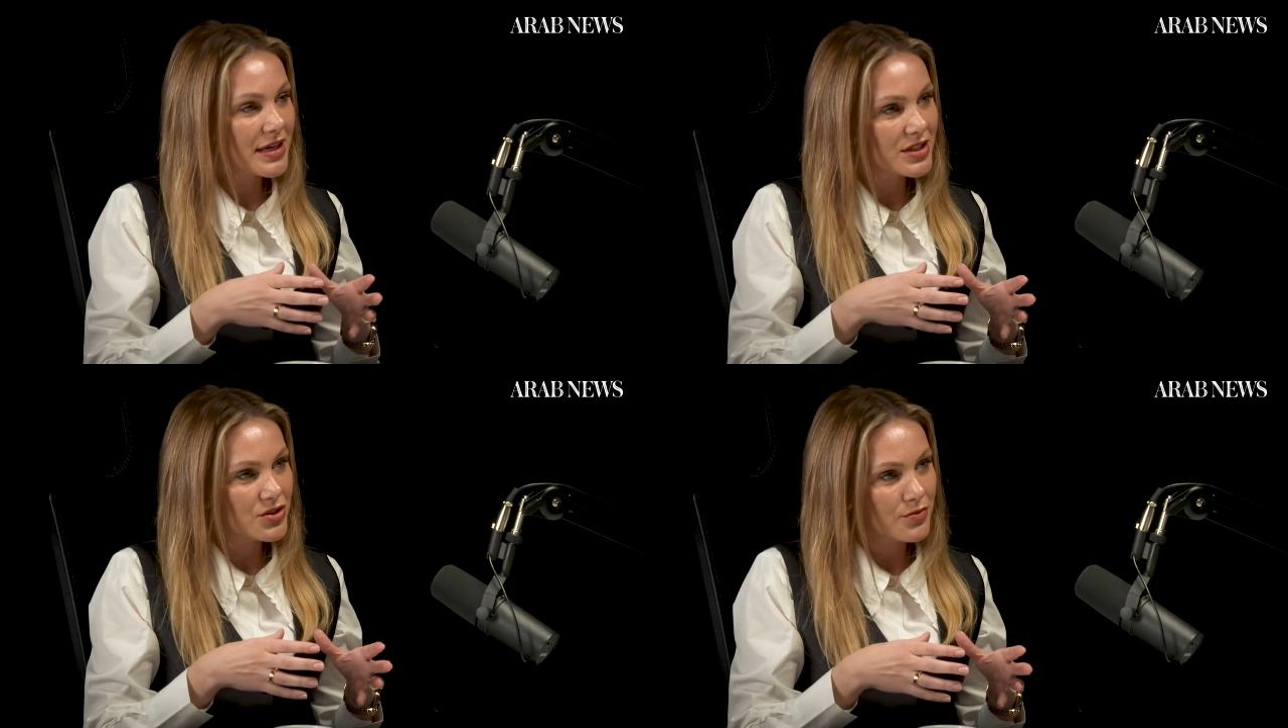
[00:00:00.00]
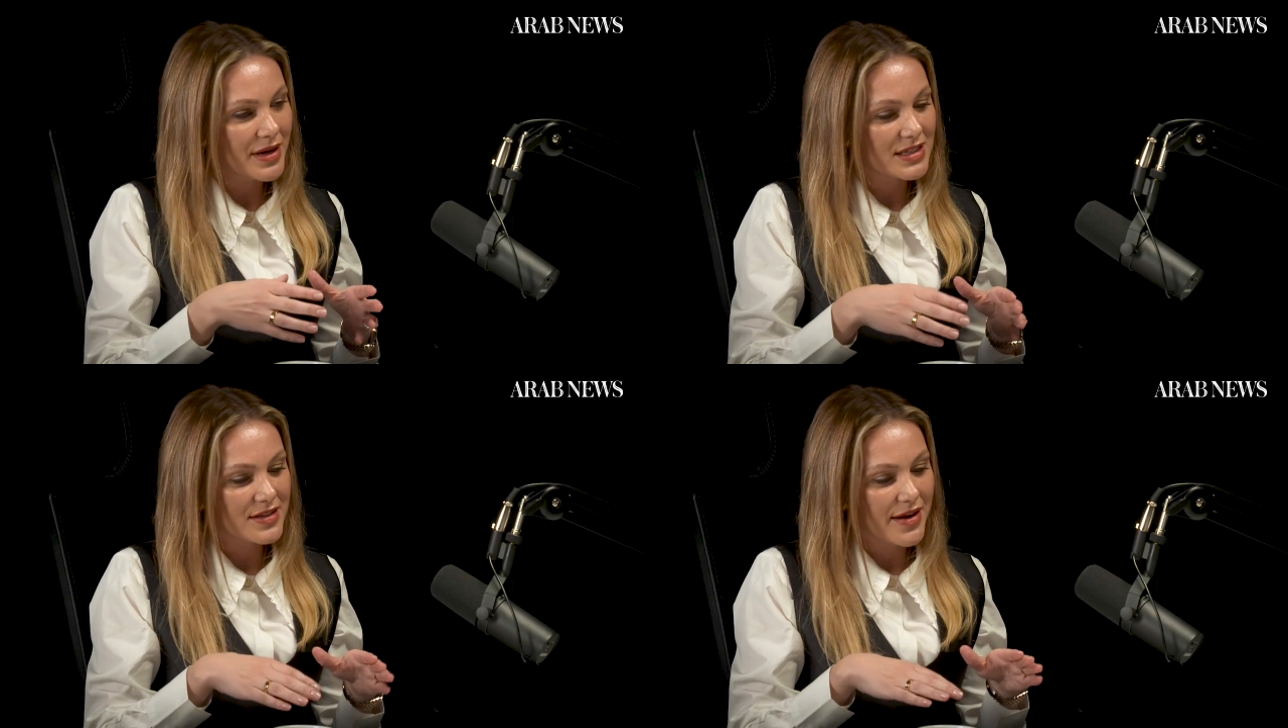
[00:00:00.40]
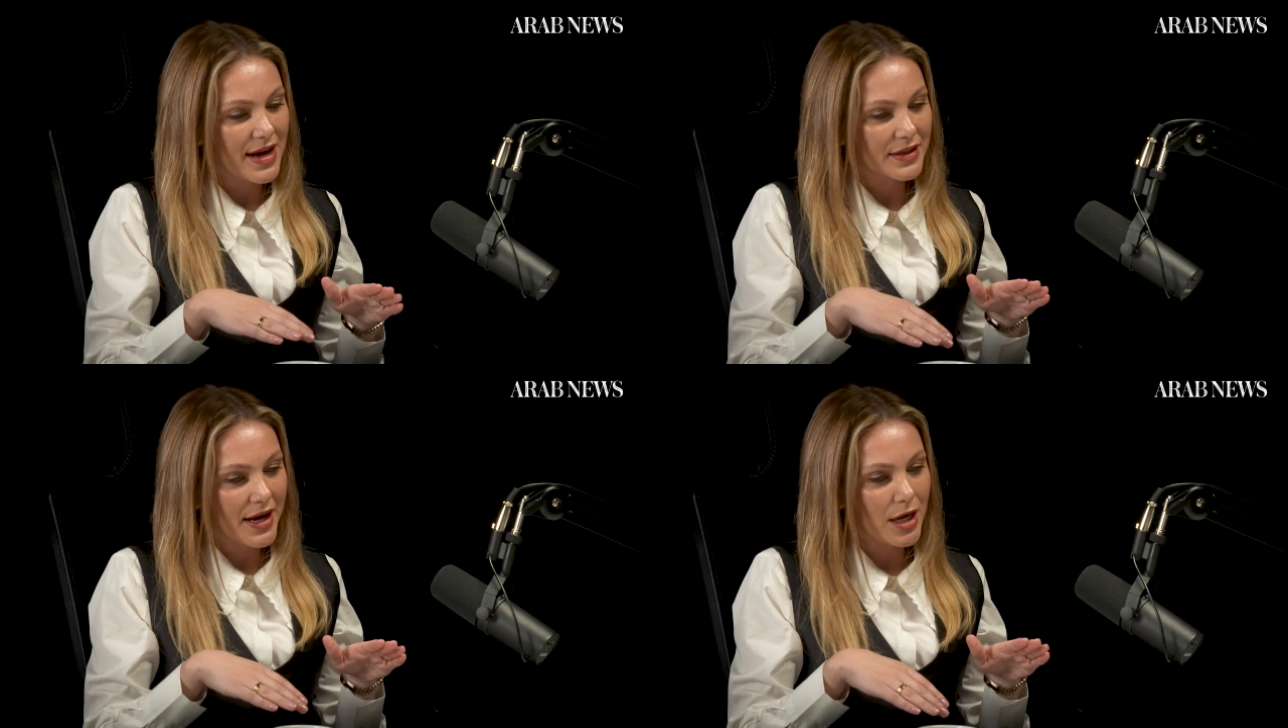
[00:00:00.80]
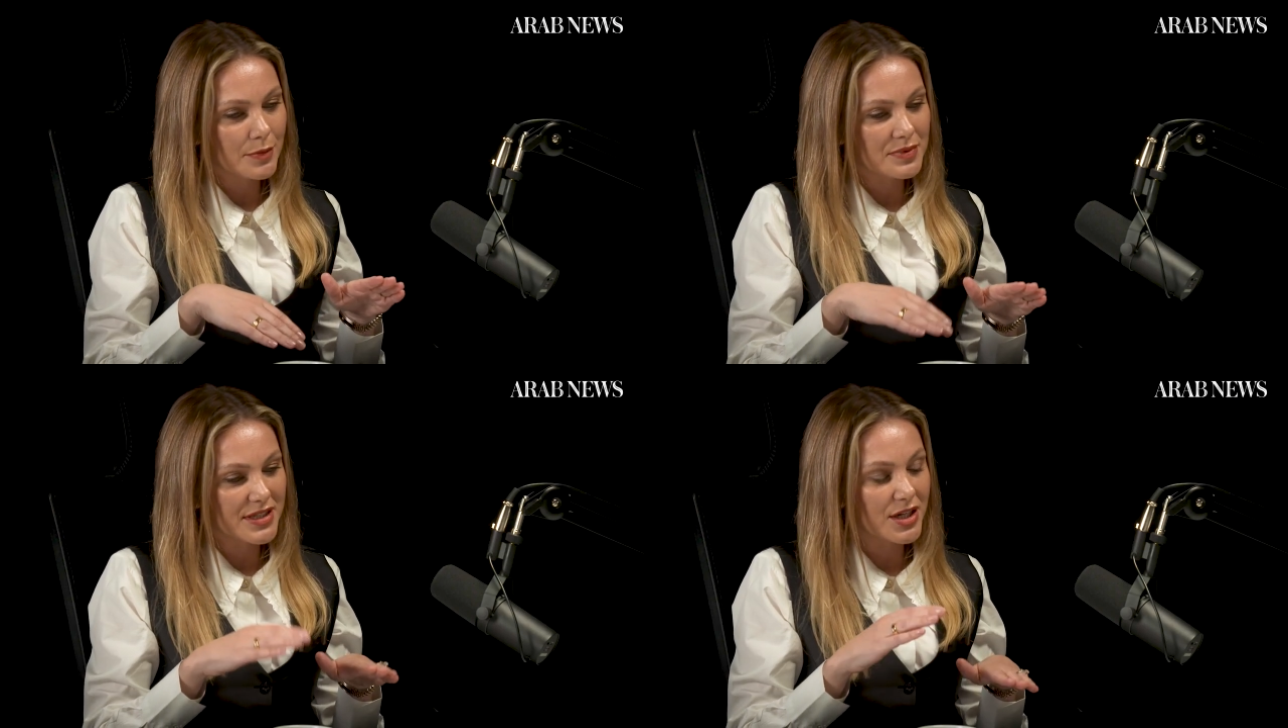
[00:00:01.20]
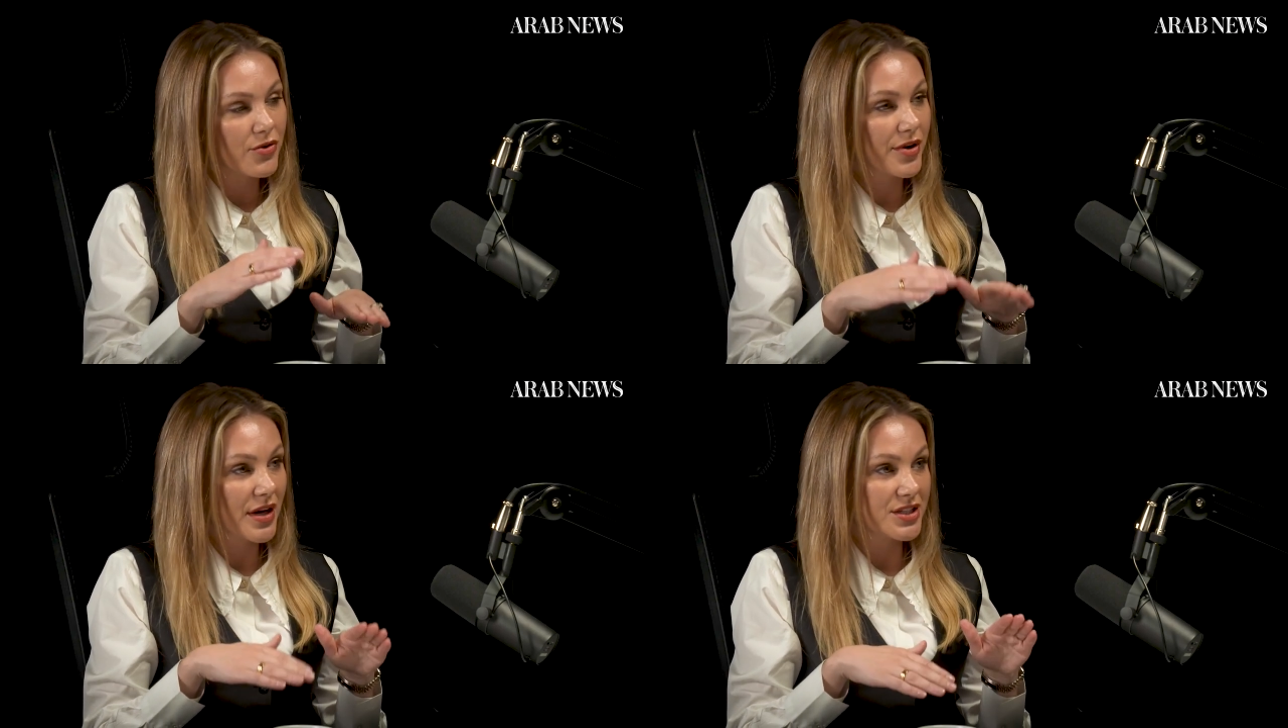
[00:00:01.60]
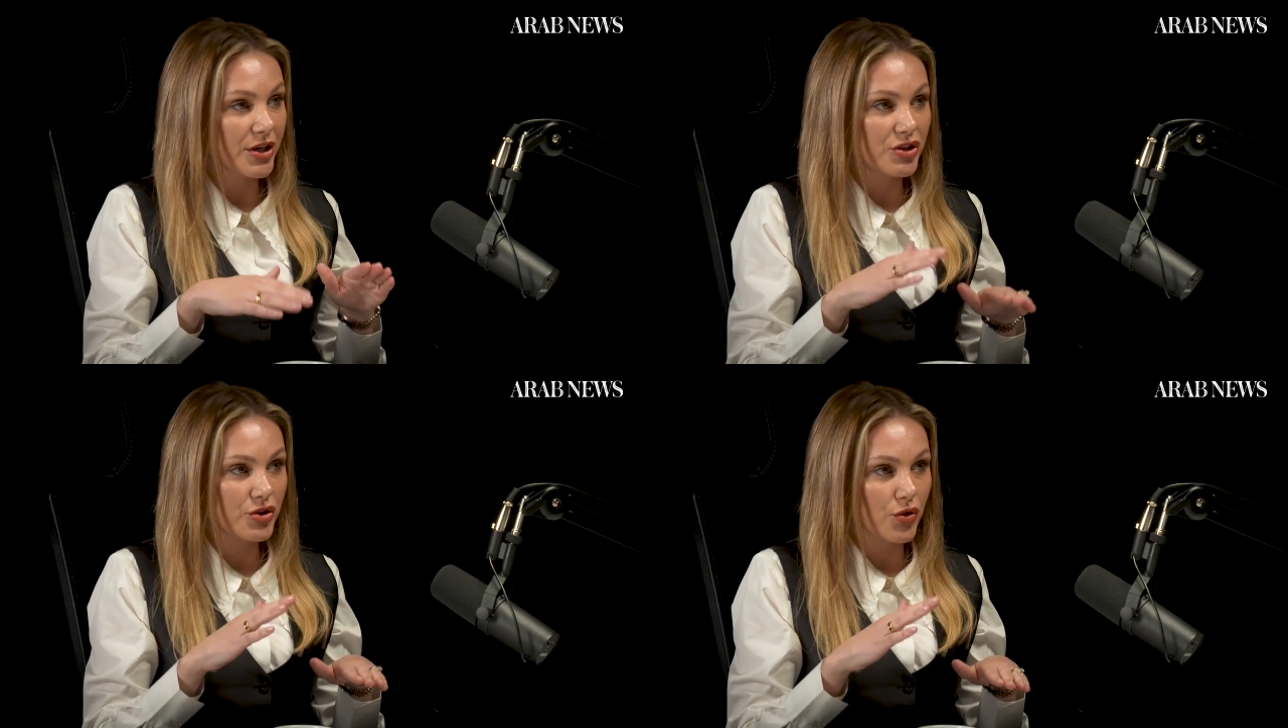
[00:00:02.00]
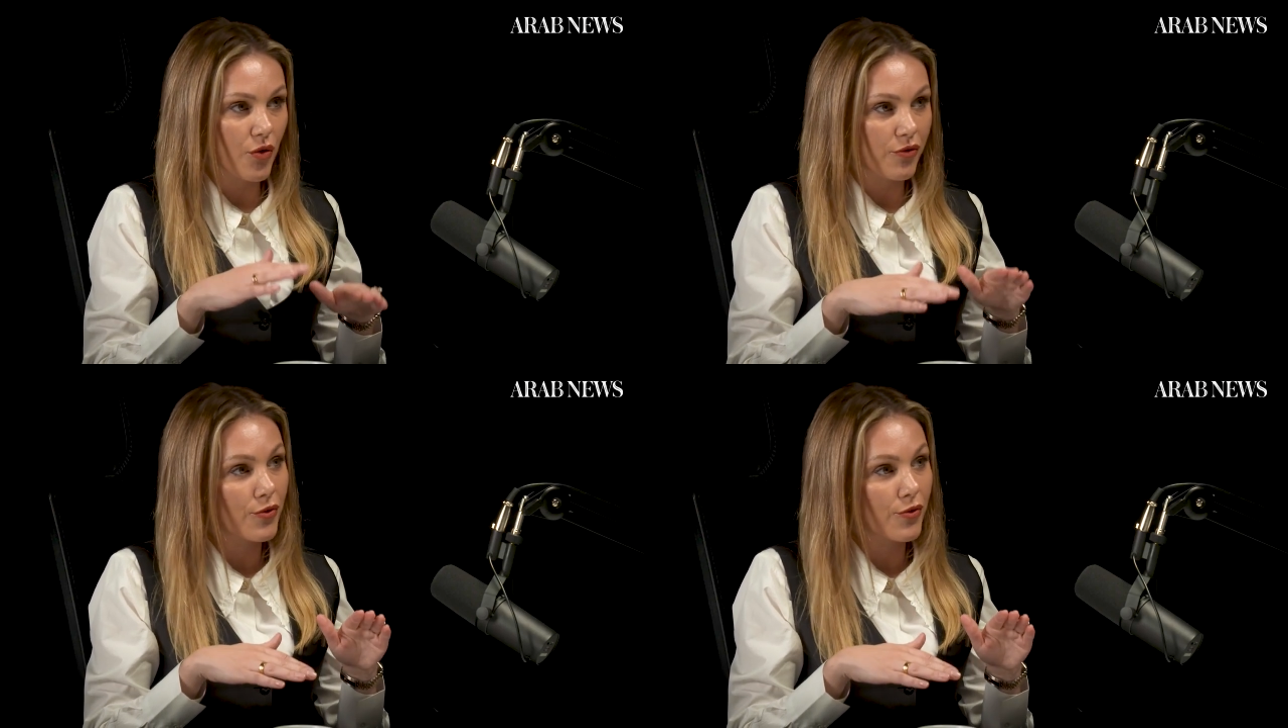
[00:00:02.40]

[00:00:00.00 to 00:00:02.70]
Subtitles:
instruments that help synchronization of